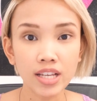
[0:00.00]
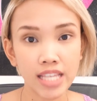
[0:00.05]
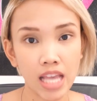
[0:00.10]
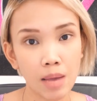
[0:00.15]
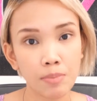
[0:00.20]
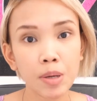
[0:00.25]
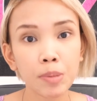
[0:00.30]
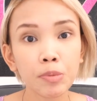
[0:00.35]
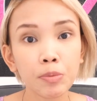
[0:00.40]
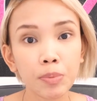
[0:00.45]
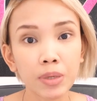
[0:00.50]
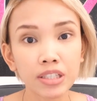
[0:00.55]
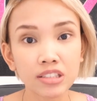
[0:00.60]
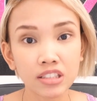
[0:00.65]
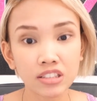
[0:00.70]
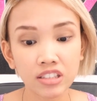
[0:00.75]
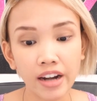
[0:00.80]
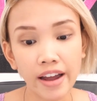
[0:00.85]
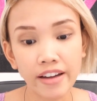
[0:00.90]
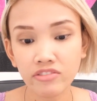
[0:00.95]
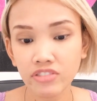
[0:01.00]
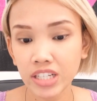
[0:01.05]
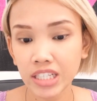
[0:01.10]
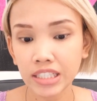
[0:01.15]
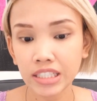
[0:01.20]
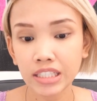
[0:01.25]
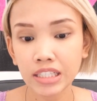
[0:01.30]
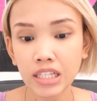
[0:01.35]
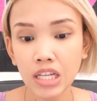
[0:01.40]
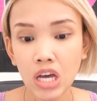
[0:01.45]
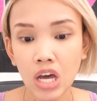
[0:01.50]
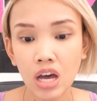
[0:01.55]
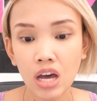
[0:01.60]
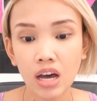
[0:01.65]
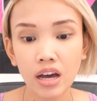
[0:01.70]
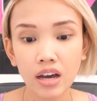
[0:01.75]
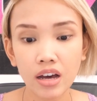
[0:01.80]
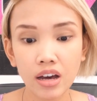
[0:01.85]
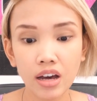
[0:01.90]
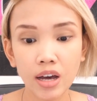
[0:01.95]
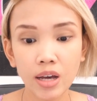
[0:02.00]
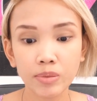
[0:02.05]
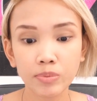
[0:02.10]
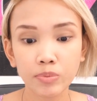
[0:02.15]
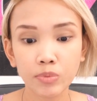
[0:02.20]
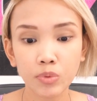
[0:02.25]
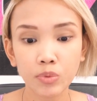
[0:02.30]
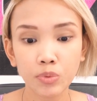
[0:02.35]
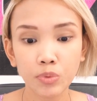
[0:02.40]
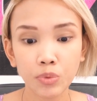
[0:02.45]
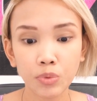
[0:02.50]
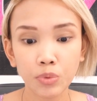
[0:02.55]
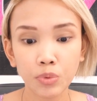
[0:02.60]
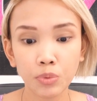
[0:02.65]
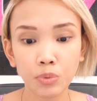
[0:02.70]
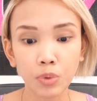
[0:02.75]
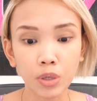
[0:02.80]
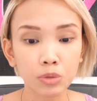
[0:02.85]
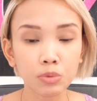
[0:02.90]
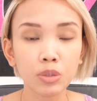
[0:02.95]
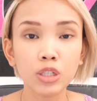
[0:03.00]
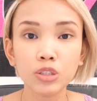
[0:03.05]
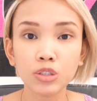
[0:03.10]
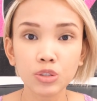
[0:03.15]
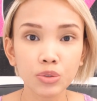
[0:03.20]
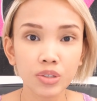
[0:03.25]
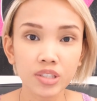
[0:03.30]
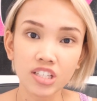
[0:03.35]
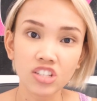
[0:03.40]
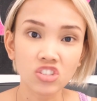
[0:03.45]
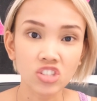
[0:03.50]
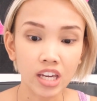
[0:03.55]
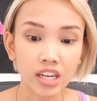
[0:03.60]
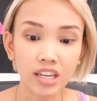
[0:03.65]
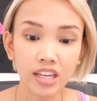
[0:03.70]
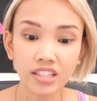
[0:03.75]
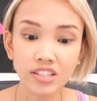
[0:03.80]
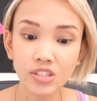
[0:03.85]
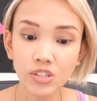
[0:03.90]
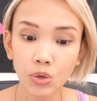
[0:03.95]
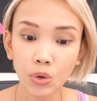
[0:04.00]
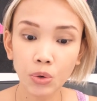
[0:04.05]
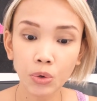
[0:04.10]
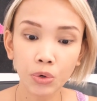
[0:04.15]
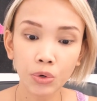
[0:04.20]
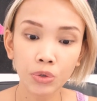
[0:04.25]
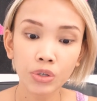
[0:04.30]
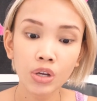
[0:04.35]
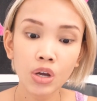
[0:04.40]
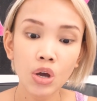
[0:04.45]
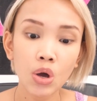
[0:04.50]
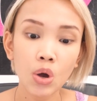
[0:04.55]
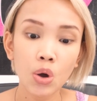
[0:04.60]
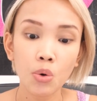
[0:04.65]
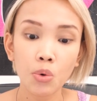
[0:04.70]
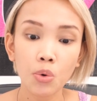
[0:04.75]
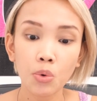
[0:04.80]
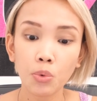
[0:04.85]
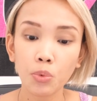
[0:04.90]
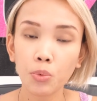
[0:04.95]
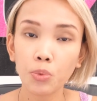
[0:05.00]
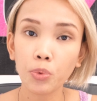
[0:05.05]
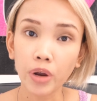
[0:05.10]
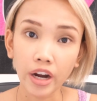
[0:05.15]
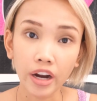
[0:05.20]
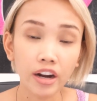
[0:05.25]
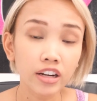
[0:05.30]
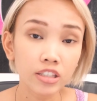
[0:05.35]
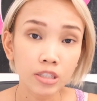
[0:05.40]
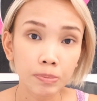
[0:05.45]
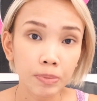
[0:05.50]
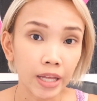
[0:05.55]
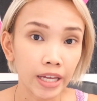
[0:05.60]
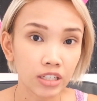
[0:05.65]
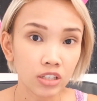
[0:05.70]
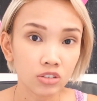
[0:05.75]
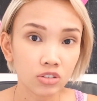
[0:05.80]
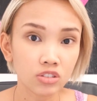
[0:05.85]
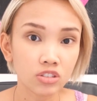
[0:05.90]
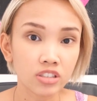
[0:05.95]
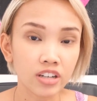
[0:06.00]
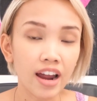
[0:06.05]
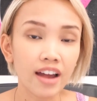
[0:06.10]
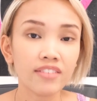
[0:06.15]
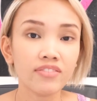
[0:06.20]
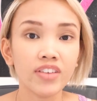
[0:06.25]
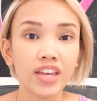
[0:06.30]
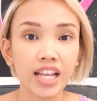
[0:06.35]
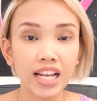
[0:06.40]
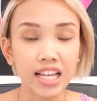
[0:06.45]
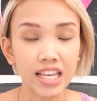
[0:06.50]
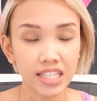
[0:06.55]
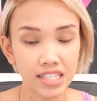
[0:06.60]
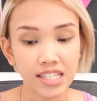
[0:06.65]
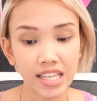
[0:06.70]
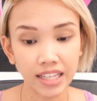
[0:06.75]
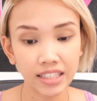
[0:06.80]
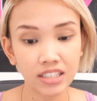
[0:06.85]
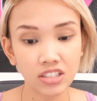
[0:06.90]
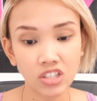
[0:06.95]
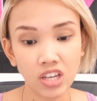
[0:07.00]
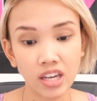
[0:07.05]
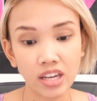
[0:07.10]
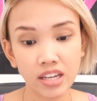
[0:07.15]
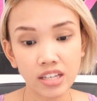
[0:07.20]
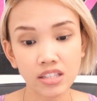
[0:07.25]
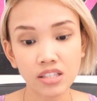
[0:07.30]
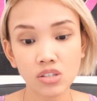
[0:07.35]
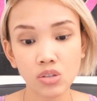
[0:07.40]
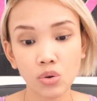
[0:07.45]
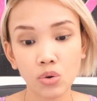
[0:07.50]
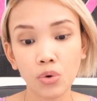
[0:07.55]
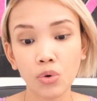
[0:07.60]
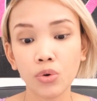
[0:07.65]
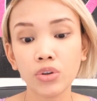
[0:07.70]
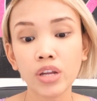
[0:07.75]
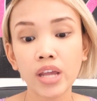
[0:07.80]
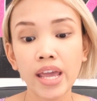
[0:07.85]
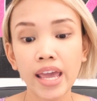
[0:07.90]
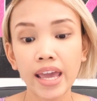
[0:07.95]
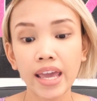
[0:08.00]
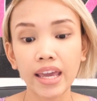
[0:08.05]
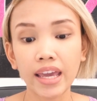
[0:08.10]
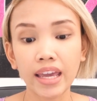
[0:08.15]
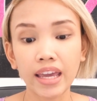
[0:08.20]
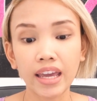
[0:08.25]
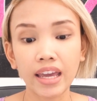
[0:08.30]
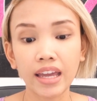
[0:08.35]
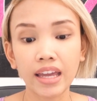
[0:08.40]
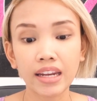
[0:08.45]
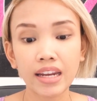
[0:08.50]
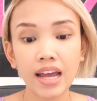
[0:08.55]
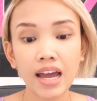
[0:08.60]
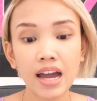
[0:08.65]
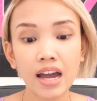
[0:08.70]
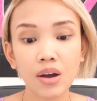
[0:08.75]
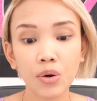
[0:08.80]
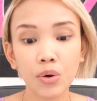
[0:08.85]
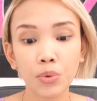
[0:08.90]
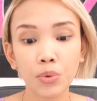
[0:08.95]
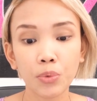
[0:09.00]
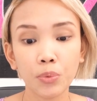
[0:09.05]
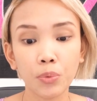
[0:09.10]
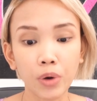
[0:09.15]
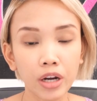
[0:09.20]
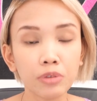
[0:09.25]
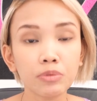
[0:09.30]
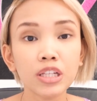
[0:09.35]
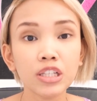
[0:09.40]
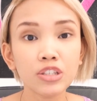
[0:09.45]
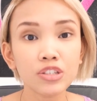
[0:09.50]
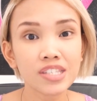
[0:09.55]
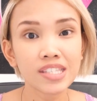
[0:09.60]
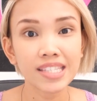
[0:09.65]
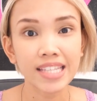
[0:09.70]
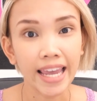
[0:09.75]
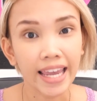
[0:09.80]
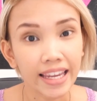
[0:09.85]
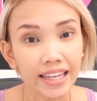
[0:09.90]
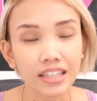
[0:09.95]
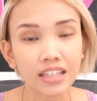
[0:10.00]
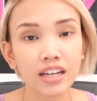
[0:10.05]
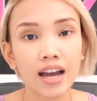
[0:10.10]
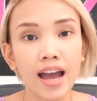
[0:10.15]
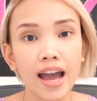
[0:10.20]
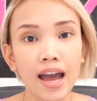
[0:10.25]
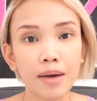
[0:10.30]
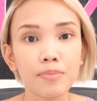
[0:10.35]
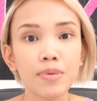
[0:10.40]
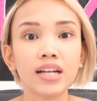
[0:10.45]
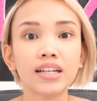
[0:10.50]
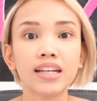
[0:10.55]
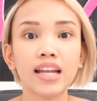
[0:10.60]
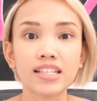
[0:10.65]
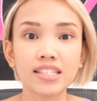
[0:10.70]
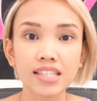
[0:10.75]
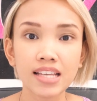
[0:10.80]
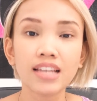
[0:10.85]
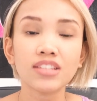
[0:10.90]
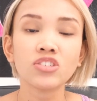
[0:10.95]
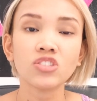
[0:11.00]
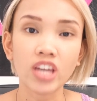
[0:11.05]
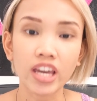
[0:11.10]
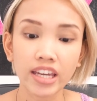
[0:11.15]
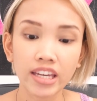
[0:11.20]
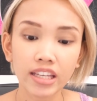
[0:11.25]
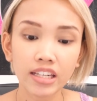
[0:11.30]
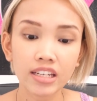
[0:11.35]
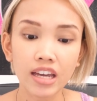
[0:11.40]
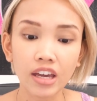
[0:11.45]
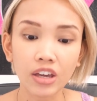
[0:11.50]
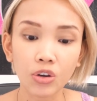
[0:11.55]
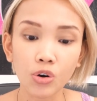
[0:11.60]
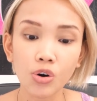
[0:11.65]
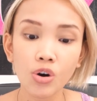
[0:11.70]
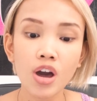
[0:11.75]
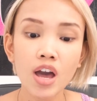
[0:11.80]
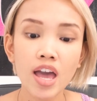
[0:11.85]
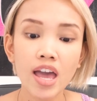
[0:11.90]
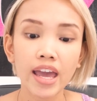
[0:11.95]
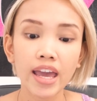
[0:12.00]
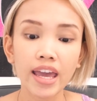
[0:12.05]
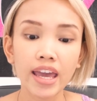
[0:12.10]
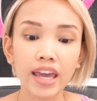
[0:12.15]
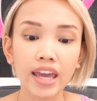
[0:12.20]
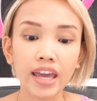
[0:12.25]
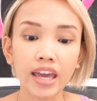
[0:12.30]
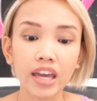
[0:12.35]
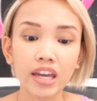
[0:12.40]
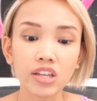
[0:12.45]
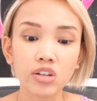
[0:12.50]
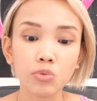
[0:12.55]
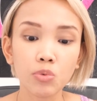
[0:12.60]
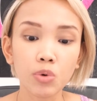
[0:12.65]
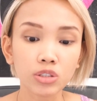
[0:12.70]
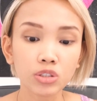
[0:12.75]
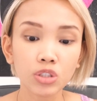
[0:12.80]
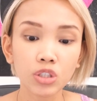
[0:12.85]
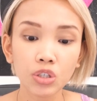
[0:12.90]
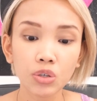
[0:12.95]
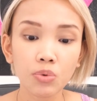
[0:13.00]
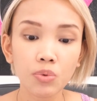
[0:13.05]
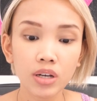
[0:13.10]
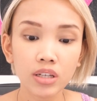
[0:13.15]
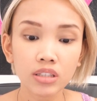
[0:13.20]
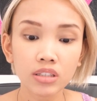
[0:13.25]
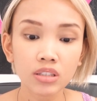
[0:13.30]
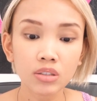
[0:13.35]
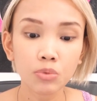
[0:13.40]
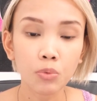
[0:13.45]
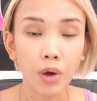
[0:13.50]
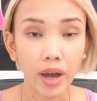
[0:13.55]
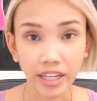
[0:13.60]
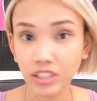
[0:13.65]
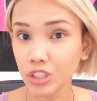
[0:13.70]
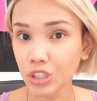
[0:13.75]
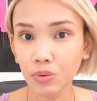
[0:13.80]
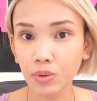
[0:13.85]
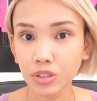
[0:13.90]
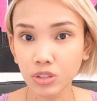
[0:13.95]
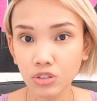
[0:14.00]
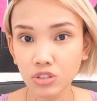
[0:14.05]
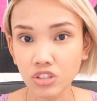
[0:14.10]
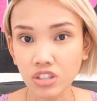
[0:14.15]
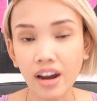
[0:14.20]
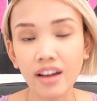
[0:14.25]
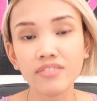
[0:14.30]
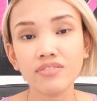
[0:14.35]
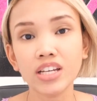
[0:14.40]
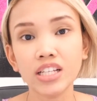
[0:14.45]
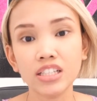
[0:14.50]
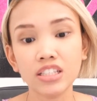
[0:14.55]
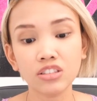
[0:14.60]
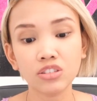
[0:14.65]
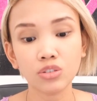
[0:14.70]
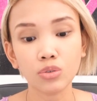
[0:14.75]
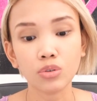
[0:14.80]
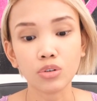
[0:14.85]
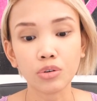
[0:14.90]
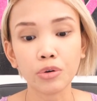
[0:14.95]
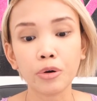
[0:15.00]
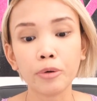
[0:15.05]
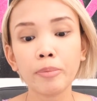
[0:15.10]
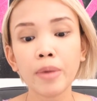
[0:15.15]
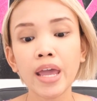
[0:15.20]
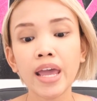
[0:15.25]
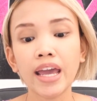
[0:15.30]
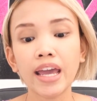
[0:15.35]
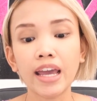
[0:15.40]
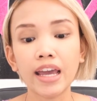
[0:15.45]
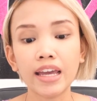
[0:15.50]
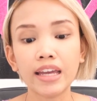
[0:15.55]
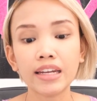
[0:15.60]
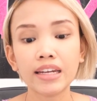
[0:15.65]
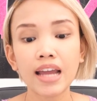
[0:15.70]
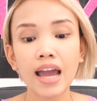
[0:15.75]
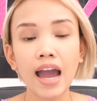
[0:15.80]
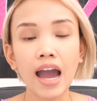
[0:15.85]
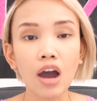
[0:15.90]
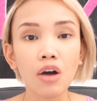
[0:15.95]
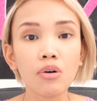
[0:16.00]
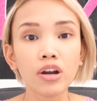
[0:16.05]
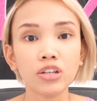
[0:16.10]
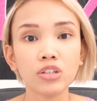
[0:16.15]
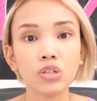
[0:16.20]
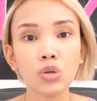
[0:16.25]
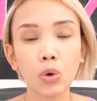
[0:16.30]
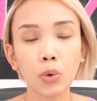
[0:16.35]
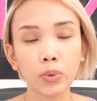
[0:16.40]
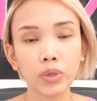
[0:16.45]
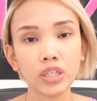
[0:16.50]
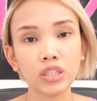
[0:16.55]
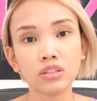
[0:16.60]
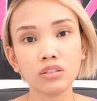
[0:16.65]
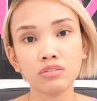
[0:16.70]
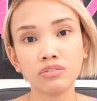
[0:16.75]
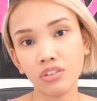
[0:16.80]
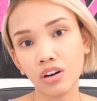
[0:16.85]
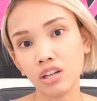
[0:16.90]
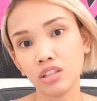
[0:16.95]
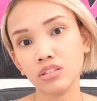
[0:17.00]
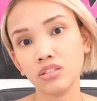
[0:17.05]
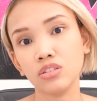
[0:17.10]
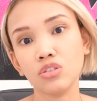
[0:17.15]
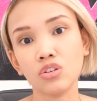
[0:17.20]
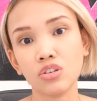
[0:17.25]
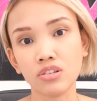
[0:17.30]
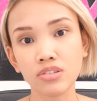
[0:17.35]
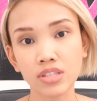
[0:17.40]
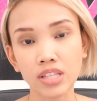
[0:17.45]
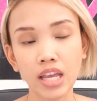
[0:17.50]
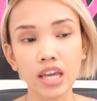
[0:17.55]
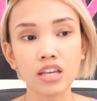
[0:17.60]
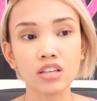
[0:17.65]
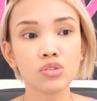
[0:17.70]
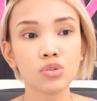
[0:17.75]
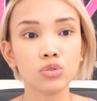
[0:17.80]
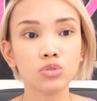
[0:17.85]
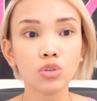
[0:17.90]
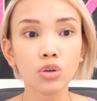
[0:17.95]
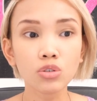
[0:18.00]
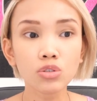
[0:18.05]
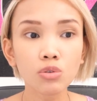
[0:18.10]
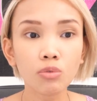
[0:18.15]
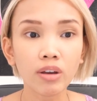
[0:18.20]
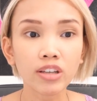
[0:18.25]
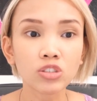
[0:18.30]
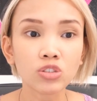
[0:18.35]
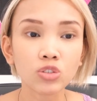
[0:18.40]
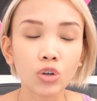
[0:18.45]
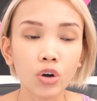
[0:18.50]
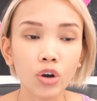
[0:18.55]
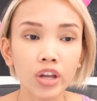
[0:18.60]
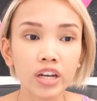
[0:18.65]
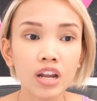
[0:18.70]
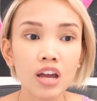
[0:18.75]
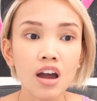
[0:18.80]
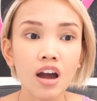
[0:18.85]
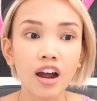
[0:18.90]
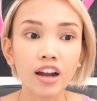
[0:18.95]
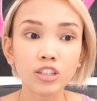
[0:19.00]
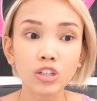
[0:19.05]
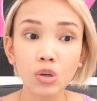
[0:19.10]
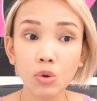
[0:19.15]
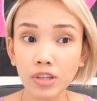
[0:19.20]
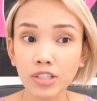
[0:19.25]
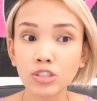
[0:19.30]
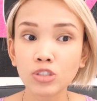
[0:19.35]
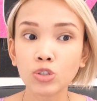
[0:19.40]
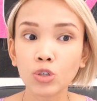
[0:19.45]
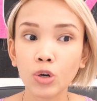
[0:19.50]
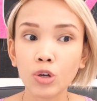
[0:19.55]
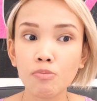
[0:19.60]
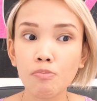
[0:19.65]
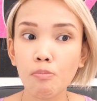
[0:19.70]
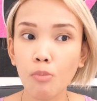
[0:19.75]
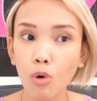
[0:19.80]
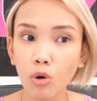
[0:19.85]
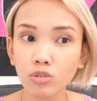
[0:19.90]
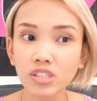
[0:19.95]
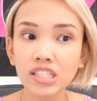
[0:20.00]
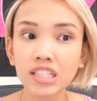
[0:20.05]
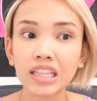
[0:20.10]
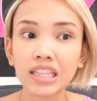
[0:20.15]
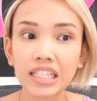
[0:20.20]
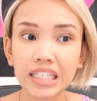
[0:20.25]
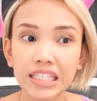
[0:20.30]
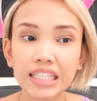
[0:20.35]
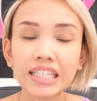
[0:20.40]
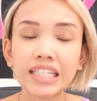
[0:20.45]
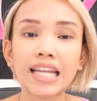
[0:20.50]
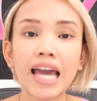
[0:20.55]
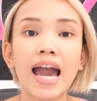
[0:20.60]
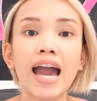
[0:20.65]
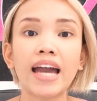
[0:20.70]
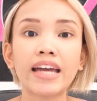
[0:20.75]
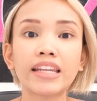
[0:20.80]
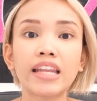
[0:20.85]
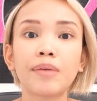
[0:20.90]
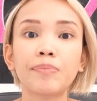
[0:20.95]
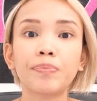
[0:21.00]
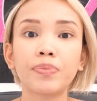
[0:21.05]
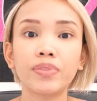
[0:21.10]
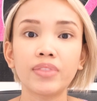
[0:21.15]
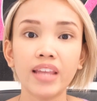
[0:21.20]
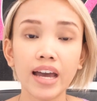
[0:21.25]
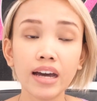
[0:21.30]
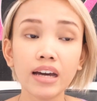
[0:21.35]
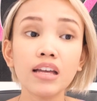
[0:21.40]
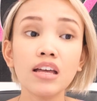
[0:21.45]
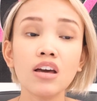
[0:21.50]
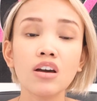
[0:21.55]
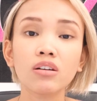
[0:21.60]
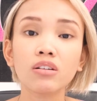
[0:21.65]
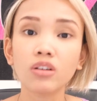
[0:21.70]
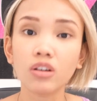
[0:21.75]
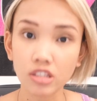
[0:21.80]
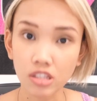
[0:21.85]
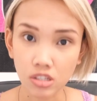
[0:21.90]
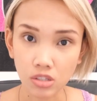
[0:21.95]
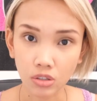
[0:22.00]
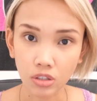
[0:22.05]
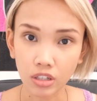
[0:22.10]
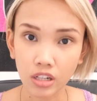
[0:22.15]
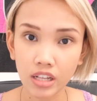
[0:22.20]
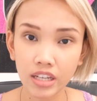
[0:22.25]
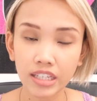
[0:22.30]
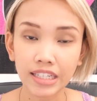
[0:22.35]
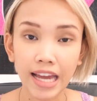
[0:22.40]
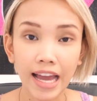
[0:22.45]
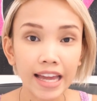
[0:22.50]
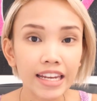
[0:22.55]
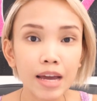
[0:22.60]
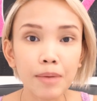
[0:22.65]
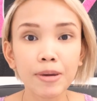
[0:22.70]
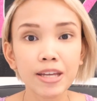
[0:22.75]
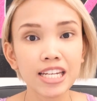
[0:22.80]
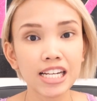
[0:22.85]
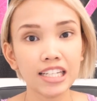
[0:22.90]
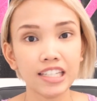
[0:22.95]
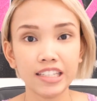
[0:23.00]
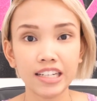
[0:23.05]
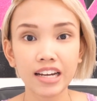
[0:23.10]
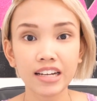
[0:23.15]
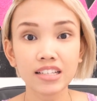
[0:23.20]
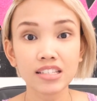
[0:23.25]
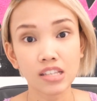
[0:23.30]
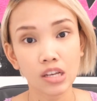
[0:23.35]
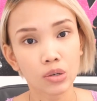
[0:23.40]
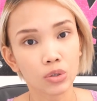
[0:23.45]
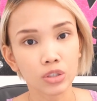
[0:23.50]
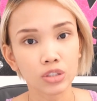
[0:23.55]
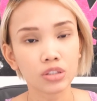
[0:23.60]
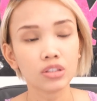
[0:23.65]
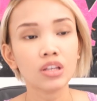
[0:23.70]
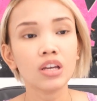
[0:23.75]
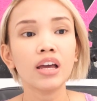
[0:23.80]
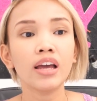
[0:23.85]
kasama mo pagka-travel? What will you do in the Schengen zone? Where are you planning to travel inside the Schengen zone? And where will you stay habang nasa Schengen kayo? And what do you want? Why do you want to travel in Europe? And how are you going to fund your stay? So those questions are the question mostly hinahanap ng consul. Hinahanapan nila ng sagot.